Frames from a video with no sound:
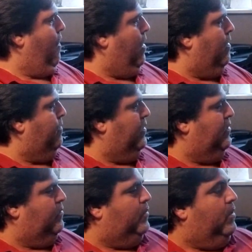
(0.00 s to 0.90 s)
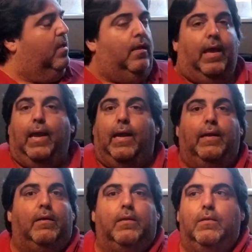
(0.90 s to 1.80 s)
Unbelievable.
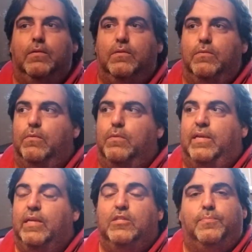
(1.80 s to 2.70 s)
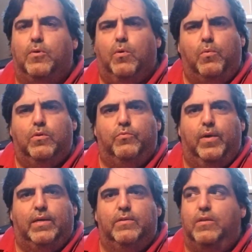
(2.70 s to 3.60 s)
And Guinness Book of World
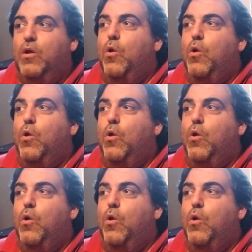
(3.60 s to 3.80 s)
Records